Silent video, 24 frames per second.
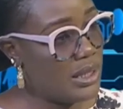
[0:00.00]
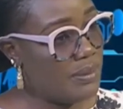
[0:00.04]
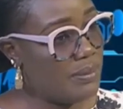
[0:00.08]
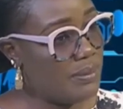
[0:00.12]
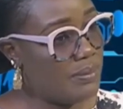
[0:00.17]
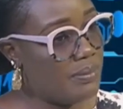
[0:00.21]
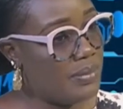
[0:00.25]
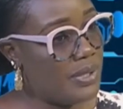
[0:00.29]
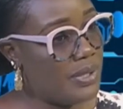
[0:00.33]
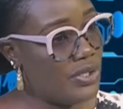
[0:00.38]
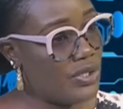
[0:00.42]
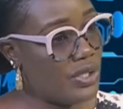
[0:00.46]

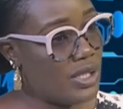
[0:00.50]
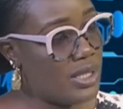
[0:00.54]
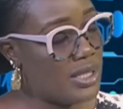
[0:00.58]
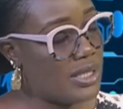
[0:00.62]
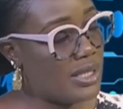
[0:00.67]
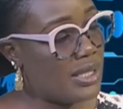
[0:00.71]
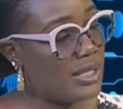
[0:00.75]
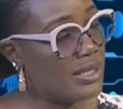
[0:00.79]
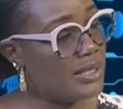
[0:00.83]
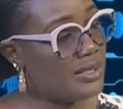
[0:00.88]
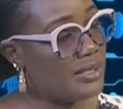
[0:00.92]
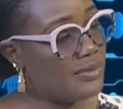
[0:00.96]
Patients
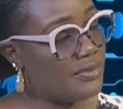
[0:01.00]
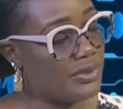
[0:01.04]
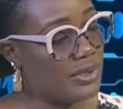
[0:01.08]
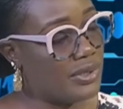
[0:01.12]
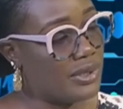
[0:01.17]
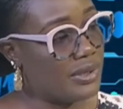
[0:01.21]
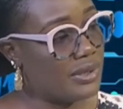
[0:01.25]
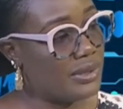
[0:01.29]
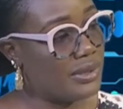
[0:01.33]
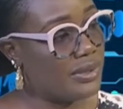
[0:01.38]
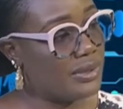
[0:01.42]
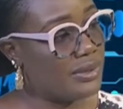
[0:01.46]
are
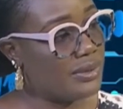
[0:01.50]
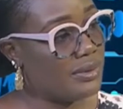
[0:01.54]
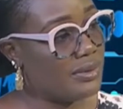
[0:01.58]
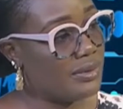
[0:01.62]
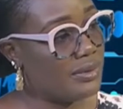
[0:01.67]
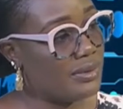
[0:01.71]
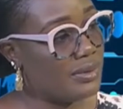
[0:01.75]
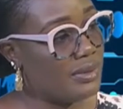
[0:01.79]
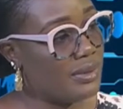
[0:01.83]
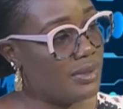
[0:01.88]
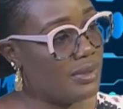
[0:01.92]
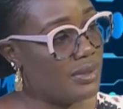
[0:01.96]
different.
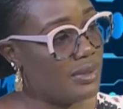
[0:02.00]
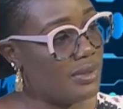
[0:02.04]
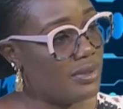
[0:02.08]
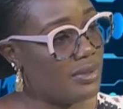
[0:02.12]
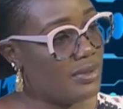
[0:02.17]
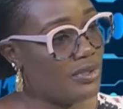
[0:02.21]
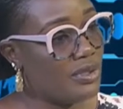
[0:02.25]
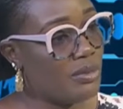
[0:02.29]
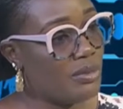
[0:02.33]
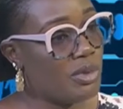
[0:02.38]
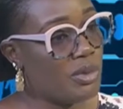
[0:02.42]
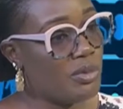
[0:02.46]

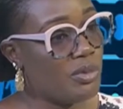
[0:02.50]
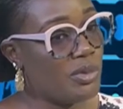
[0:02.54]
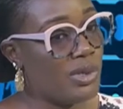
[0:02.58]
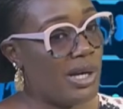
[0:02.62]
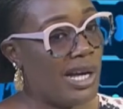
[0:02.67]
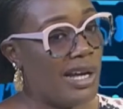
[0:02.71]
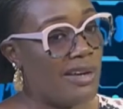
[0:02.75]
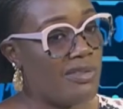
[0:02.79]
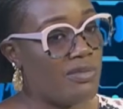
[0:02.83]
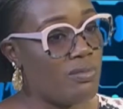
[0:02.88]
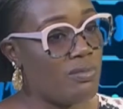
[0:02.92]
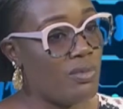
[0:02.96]
Some people
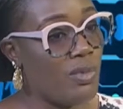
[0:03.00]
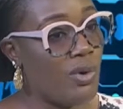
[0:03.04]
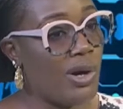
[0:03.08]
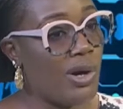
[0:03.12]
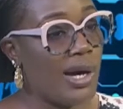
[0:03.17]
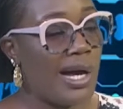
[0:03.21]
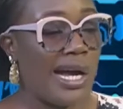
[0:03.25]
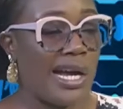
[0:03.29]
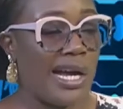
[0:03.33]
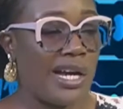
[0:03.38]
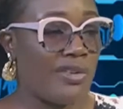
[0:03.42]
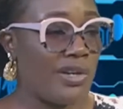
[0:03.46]
have more
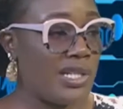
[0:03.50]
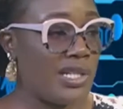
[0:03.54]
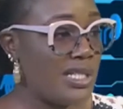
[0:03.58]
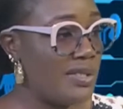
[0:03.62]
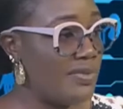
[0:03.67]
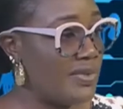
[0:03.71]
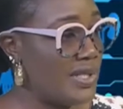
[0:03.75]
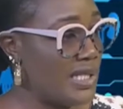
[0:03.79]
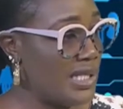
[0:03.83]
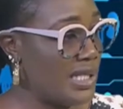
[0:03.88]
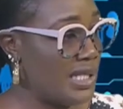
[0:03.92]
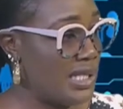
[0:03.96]

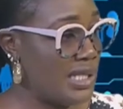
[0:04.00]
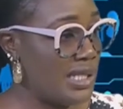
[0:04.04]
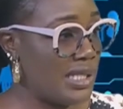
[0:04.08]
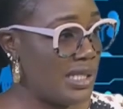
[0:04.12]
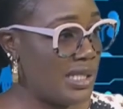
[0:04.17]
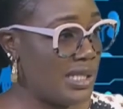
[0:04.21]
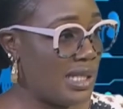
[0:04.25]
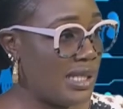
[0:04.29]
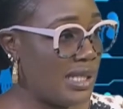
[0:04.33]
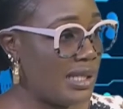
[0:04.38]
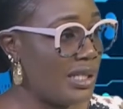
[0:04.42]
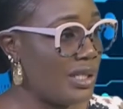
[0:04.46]
aggressive diseases
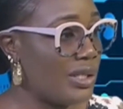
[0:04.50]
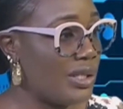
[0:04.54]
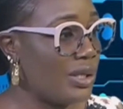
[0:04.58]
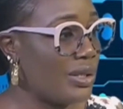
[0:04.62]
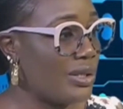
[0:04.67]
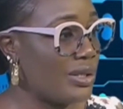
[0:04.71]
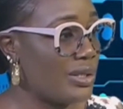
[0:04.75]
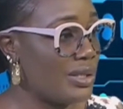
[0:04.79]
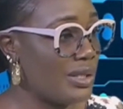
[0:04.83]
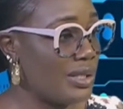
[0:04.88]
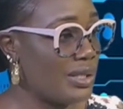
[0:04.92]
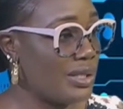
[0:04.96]
than the
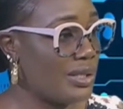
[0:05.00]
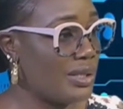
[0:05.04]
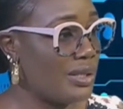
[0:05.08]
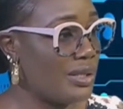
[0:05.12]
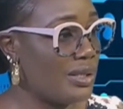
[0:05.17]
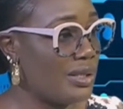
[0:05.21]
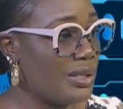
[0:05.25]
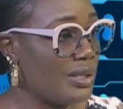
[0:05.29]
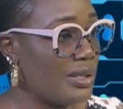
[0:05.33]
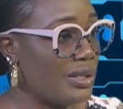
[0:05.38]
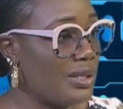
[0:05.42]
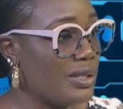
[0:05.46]
others.
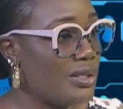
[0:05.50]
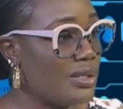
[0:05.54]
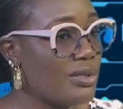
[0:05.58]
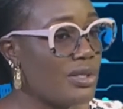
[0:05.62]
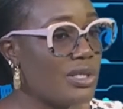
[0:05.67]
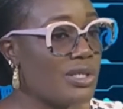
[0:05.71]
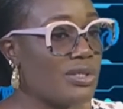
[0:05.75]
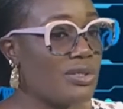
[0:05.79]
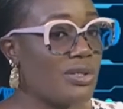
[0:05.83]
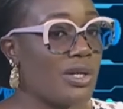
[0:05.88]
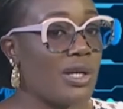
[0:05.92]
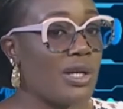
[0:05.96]
So
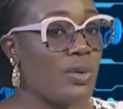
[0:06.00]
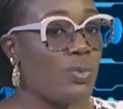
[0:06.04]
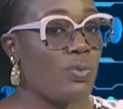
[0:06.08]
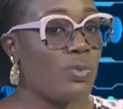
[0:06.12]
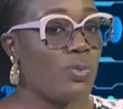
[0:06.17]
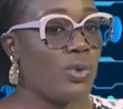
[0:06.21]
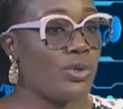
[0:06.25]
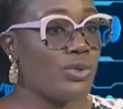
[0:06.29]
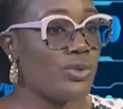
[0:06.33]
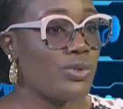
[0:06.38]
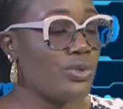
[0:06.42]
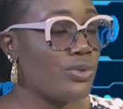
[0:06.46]
it's not a
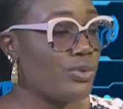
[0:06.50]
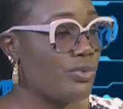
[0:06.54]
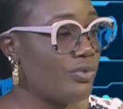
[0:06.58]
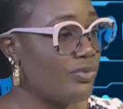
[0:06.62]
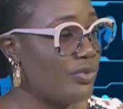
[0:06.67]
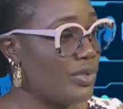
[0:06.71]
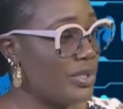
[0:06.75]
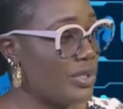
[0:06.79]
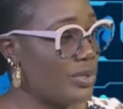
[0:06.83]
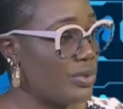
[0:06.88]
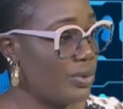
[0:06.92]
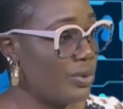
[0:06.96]

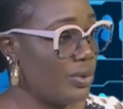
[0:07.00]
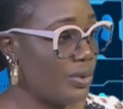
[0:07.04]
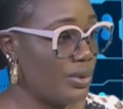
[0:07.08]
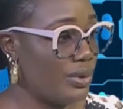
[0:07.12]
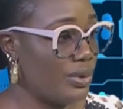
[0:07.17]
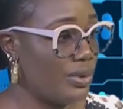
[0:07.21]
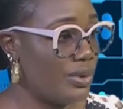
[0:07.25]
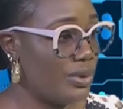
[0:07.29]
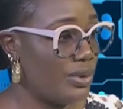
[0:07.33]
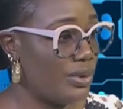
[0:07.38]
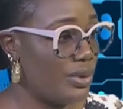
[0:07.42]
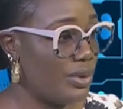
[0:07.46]
one-shoe-fits-all.
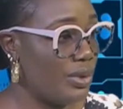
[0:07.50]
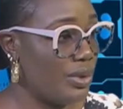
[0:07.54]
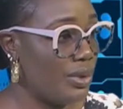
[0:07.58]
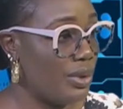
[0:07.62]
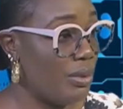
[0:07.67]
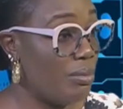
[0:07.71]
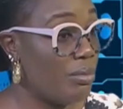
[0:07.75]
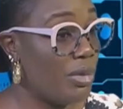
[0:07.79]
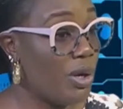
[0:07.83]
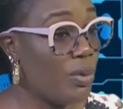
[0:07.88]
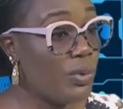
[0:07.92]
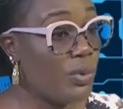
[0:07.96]

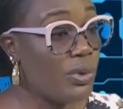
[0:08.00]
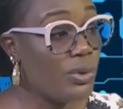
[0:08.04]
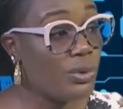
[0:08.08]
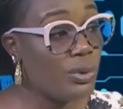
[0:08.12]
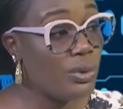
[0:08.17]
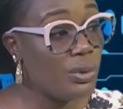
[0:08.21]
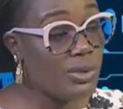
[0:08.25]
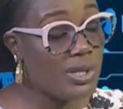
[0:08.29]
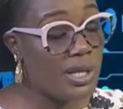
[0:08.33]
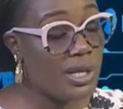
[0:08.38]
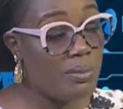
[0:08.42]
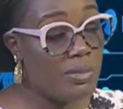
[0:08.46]
But we
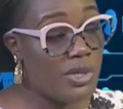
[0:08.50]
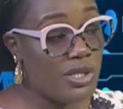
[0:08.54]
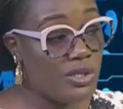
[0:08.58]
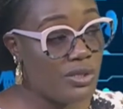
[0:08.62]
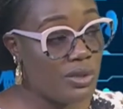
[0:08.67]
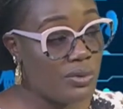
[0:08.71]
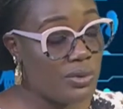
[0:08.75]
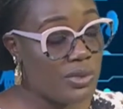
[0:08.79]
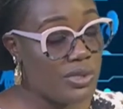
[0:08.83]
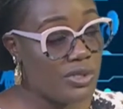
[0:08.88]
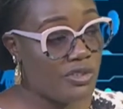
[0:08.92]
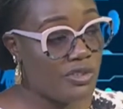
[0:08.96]
know that
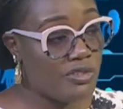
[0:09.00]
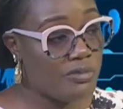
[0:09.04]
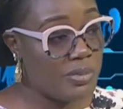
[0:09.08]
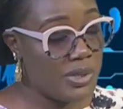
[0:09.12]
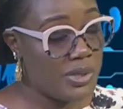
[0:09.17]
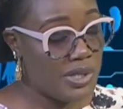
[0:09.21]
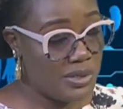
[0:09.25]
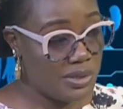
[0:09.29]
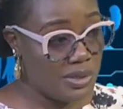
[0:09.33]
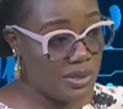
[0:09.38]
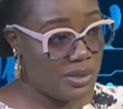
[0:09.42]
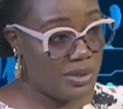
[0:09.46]
majority of
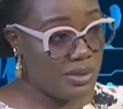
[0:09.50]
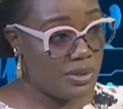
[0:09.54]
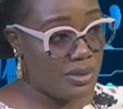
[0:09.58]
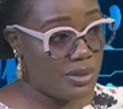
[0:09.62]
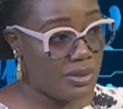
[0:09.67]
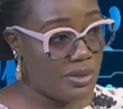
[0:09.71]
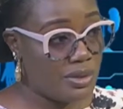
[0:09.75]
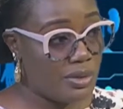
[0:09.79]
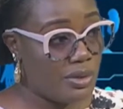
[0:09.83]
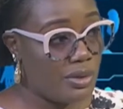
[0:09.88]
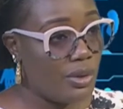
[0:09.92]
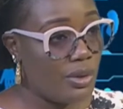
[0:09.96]
patients
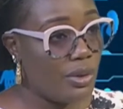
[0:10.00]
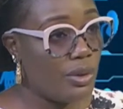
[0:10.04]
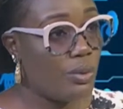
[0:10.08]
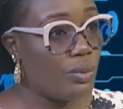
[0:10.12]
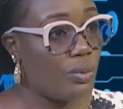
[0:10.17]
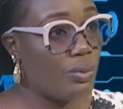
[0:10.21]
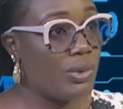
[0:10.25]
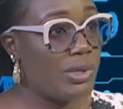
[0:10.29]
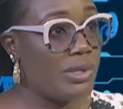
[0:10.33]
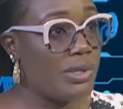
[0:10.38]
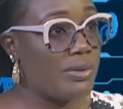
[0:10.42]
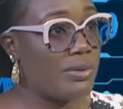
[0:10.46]

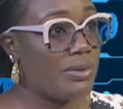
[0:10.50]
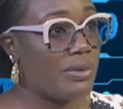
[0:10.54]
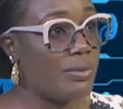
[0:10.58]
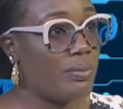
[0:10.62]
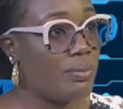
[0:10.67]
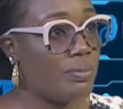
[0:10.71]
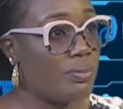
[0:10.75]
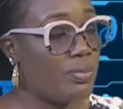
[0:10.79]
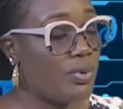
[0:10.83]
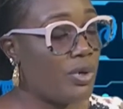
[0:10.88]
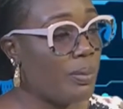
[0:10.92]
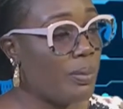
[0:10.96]
with
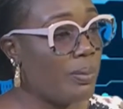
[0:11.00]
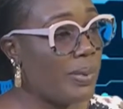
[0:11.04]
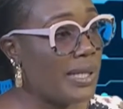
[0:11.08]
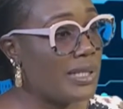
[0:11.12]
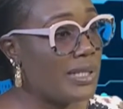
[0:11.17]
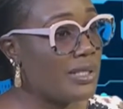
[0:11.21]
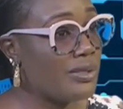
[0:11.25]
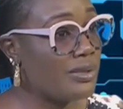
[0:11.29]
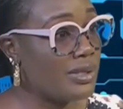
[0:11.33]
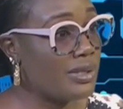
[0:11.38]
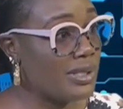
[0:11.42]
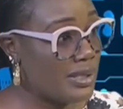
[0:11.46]
proper
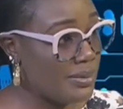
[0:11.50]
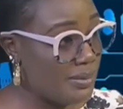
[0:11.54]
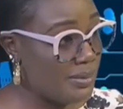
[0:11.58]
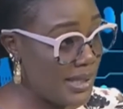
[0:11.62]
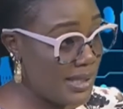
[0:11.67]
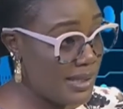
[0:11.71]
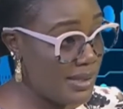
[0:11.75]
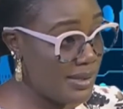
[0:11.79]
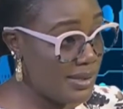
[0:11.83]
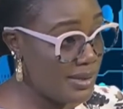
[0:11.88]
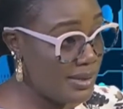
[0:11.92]
treatment